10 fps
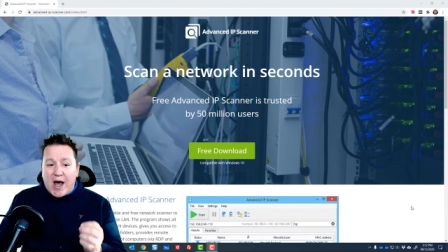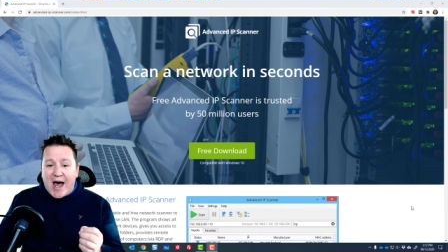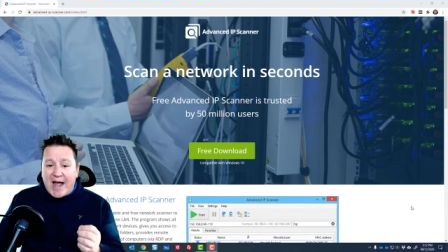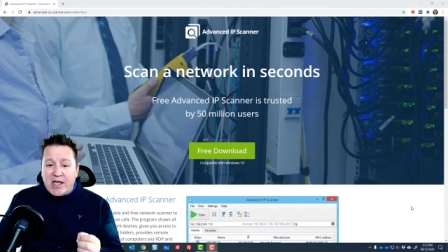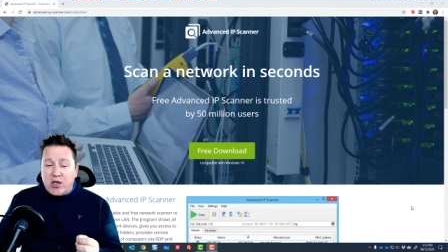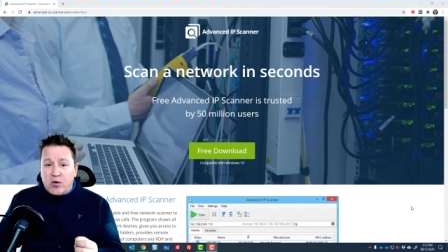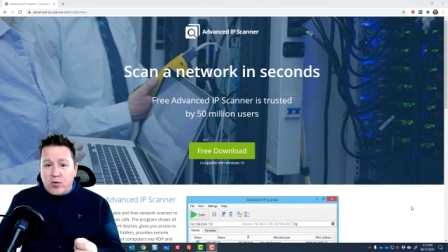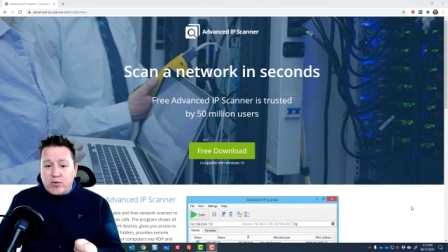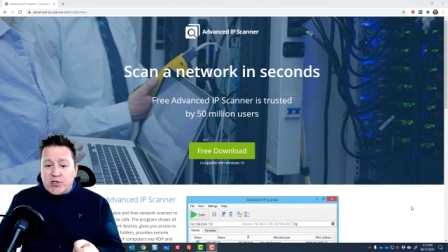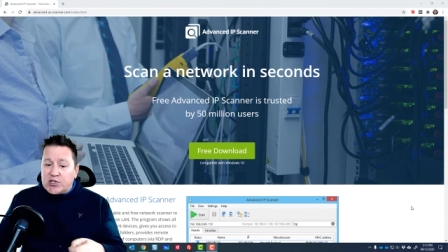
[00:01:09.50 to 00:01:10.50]
I
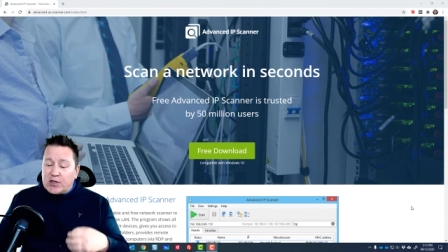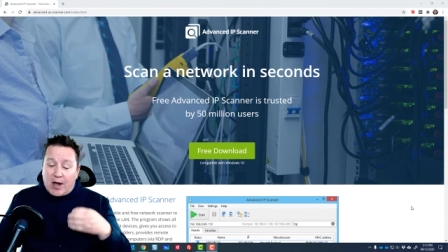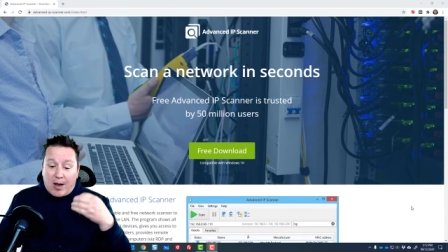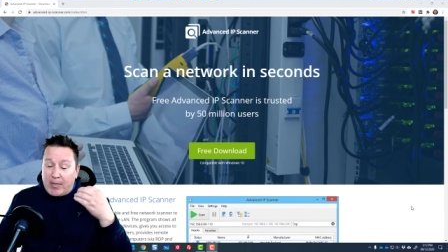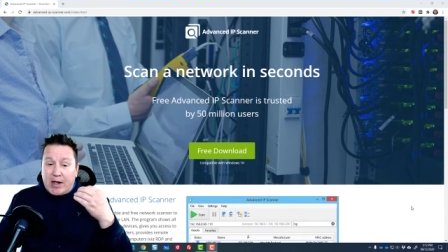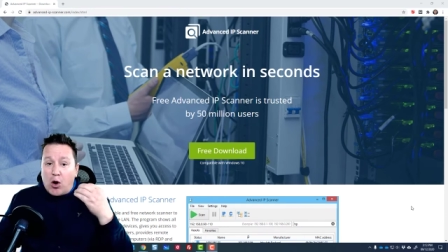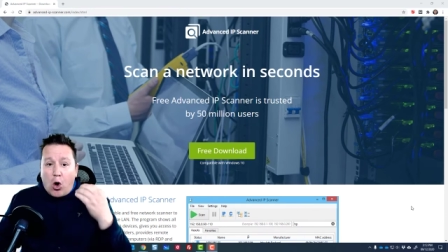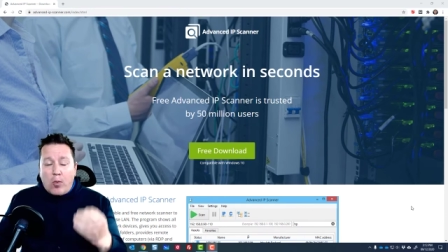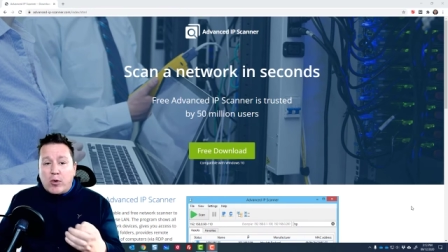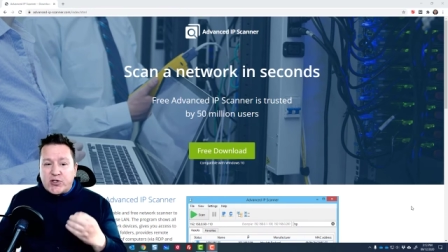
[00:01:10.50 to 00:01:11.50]
use, I mean,
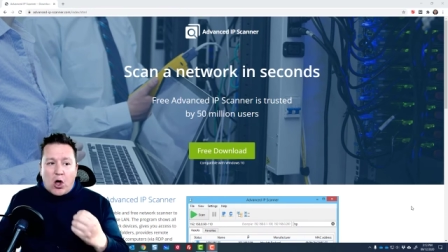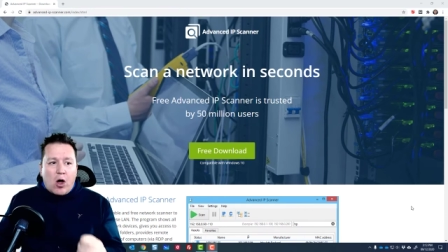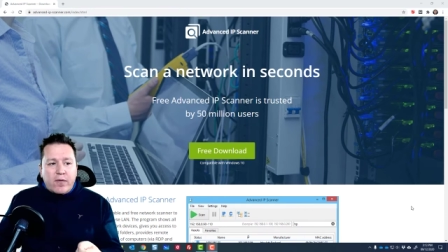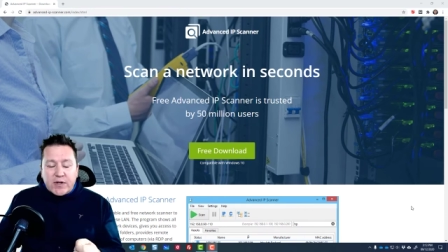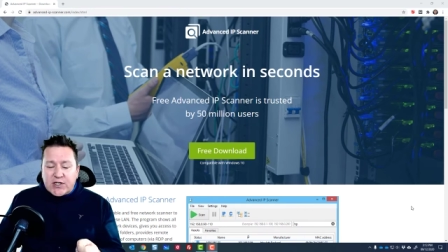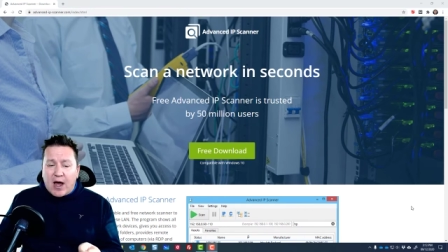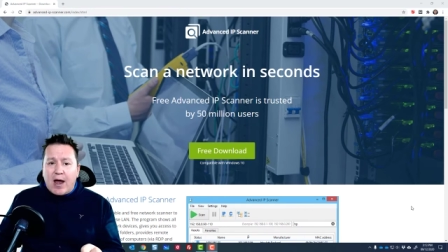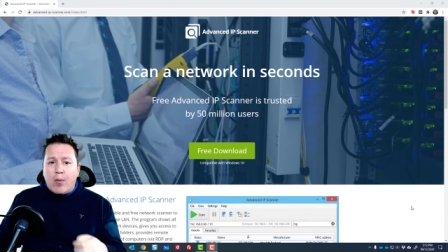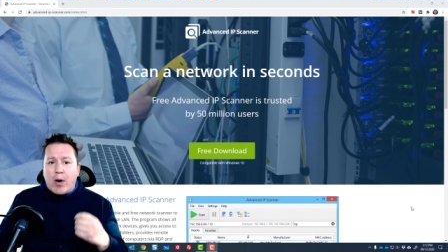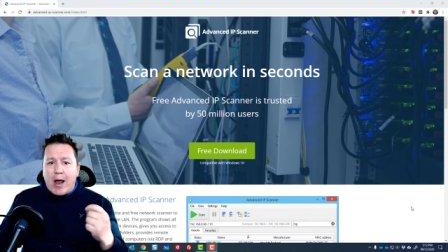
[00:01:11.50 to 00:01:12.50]
almost all the
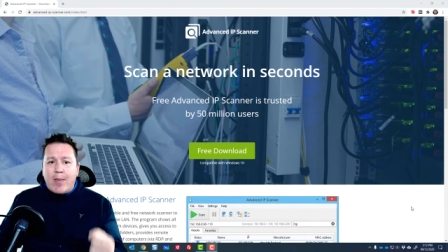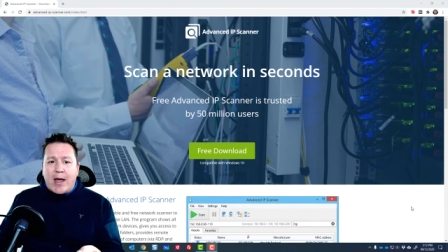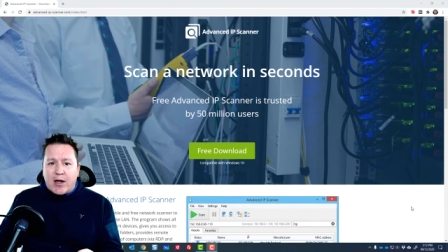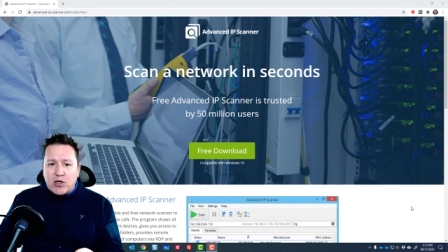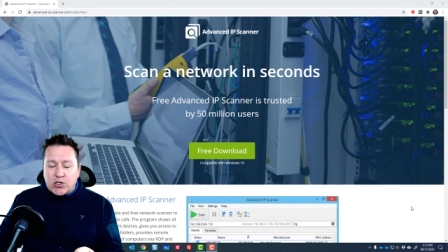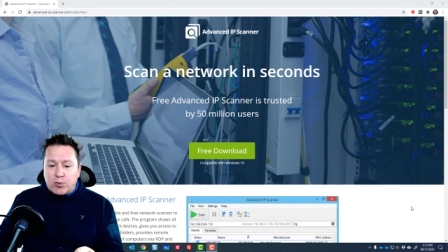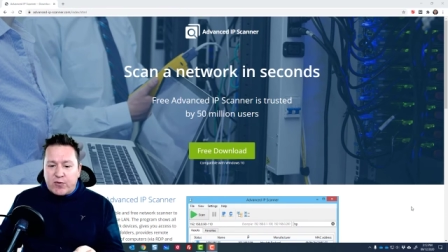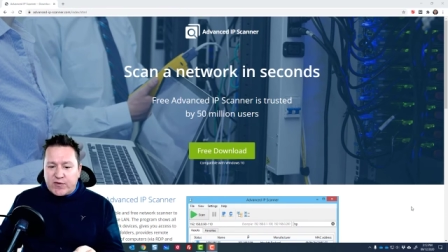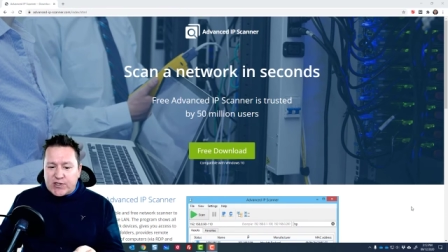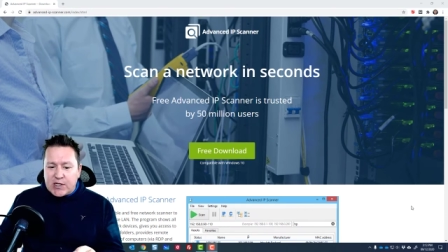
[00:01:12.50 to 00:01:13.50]
time when I'm at customer
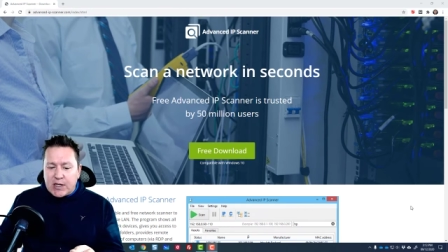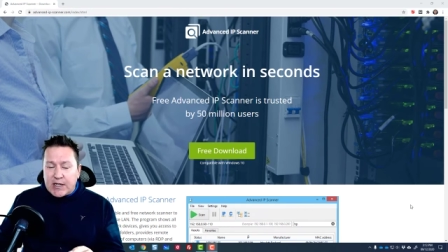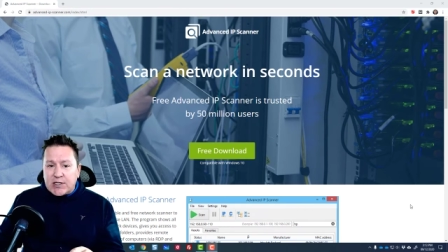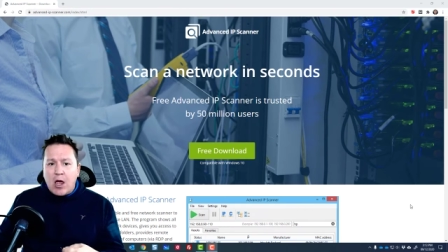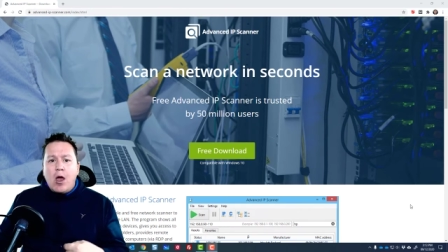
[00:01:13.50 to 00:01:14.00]
facilities,